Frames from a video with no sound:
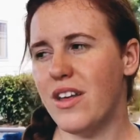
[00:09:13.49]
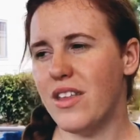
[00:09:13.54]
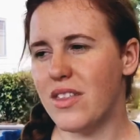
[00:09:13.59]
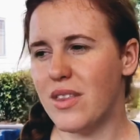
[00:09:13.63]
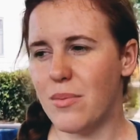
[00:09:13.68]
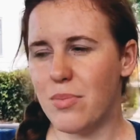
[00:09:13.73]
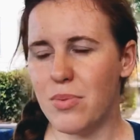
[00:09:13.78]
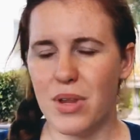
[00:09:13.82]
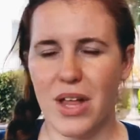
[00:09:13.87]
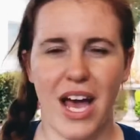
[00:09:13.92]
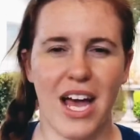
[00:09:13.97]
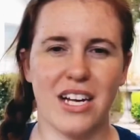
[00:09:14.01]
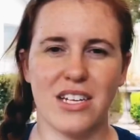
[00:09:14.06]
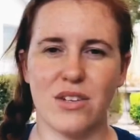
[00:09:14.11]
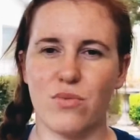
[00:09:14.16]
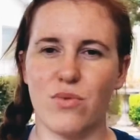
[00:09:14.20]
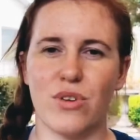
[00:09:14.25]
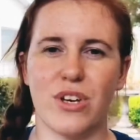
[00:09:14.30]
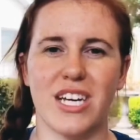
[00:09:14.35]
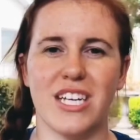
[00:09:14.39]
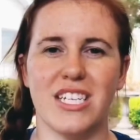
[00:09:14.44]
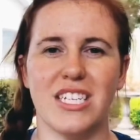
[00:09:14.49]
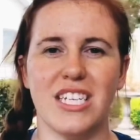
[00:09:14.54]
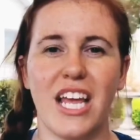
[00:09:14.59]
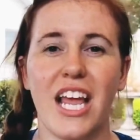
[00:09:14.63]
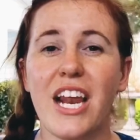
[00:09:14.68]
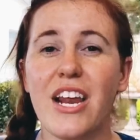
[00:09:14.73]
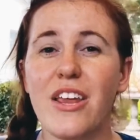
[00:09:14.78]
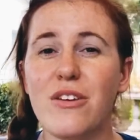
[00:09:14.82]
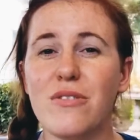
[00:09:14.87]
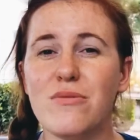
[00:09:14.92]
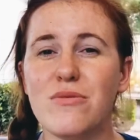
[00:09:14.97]
the plant will
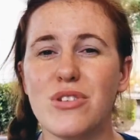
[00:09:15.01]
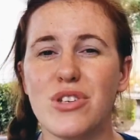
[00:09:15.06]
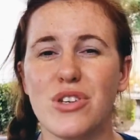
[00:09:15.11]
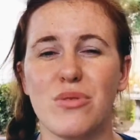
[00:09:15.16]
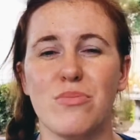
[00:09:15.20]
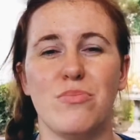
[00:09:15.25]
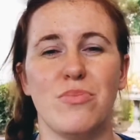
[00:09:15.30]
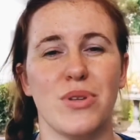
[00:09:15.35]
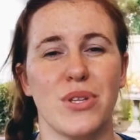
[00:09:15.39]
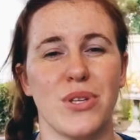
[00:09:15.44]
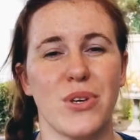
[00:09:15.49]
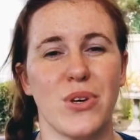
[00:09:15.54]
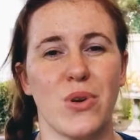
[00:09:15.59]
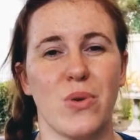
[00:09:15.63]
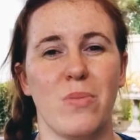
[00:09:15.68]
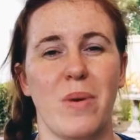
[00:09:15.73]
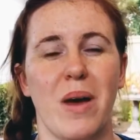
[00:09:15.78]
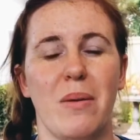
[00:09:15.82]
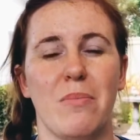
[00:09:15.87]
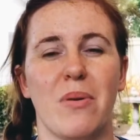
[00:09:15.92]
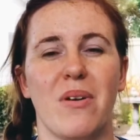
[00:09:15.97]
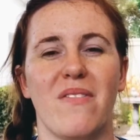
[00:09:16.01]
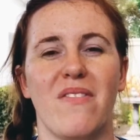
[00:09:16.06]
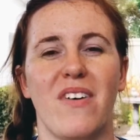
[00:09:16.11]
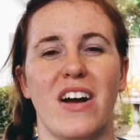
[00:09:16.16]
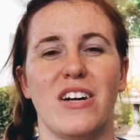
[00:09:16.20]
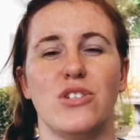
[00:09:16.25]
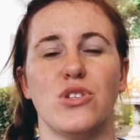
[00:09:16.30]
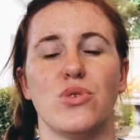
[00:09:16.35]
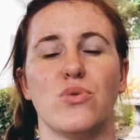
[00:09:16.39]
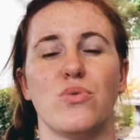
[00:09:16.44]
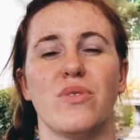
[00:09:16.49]
continue to bloom and
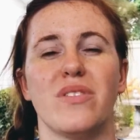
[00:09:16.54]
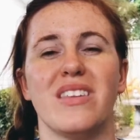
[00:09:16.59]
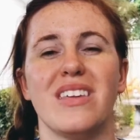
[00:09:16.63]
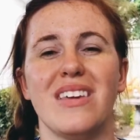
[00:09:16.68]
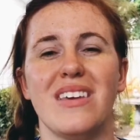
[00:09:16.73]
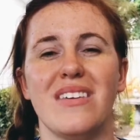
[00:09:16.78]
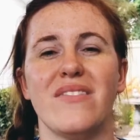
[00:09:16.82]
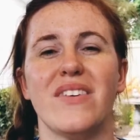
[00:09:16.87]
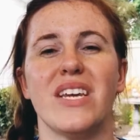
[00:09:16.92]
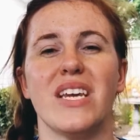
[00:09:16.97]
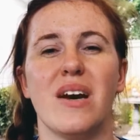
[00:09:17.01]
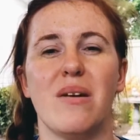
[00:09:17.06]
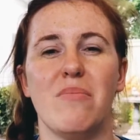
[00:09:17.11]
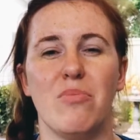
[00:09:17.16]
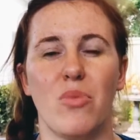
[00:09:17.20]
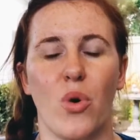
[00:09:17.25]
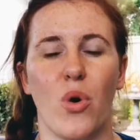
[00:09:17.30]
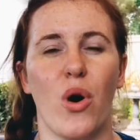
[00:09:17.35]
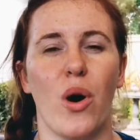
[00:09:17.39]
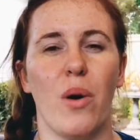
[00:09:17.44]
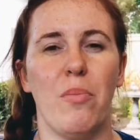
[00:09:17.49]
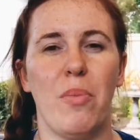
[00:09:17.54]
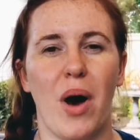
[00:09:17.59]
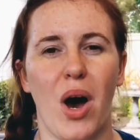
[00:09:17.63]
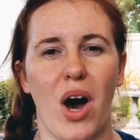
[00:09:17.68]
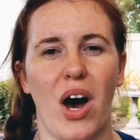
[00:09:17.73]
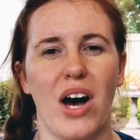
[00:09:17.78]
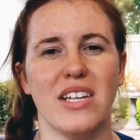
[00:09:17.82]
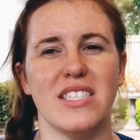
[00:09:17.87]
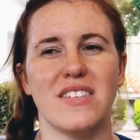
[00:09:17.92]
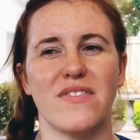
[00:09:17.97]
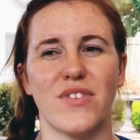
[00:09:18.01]
provide you with even more
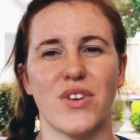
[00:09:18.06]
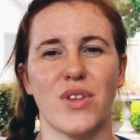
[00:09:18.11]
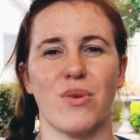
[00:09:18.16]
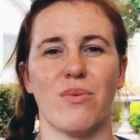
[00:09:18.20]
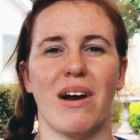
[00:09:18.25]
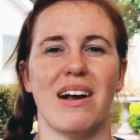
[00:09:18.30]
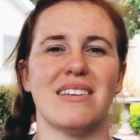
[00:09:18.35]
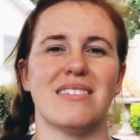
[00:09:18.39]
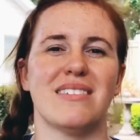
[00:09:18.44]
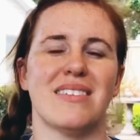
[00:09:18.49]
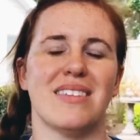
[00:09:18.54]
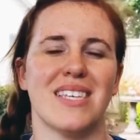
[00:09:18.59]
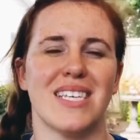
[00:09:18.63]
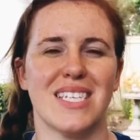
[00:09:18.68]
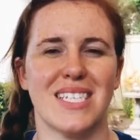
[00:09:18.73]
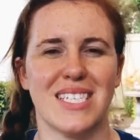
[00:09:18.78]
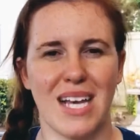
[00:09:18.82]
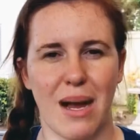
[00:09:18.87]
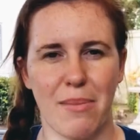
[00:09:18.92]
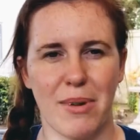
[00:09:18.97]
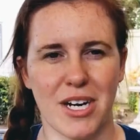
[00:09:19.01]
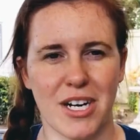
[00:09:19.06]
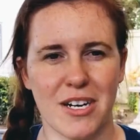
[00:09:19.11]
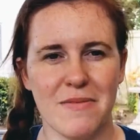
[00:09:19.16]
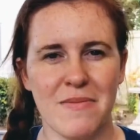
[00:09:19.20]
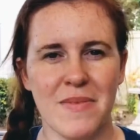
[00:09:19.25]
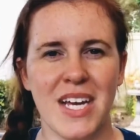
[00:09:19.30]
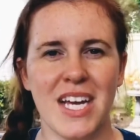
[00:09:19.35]
pods for the rest of the summer.